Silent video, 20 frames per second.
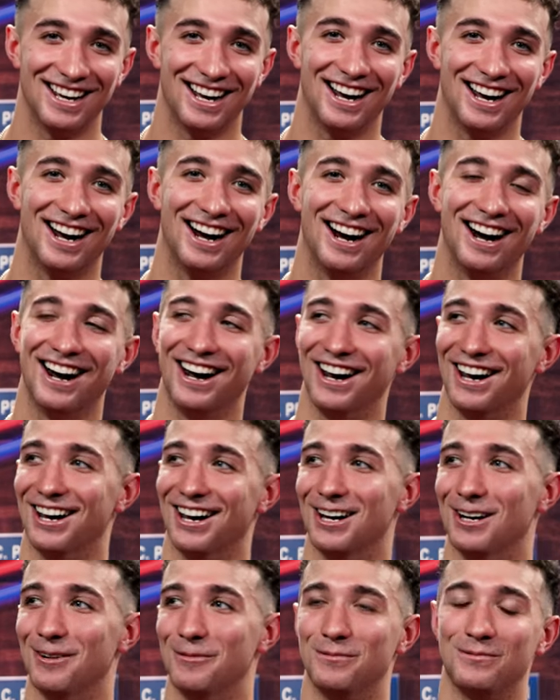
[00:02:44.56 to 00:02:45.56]

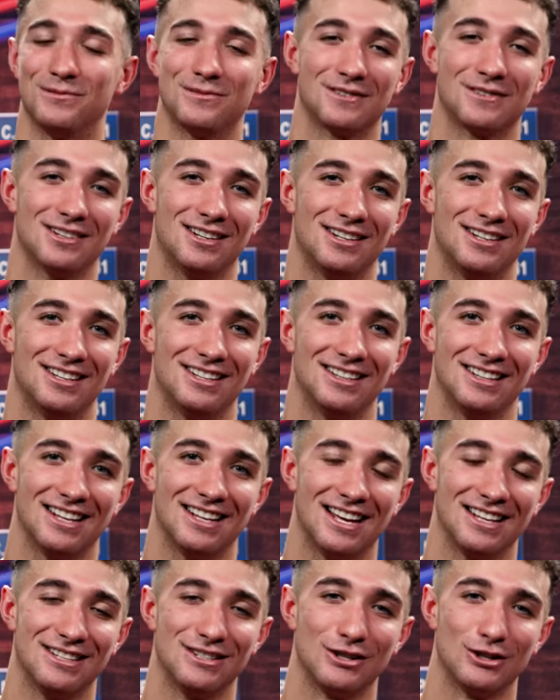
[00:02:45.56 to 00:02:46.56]
Um,
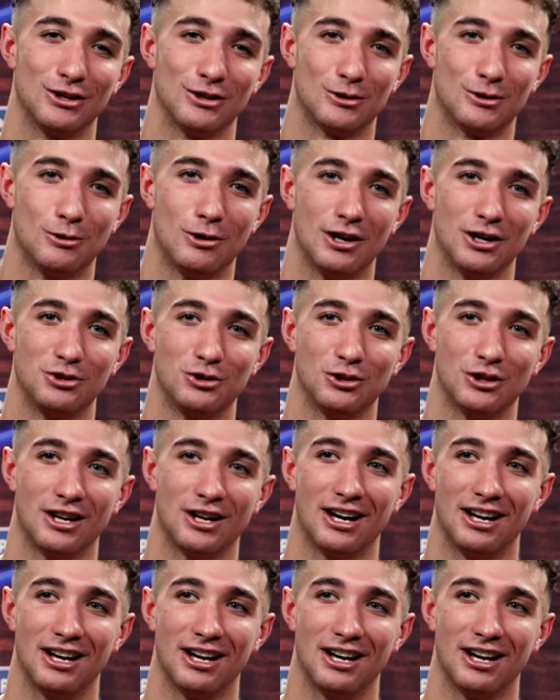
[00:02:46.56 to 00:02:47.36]
that's a good question.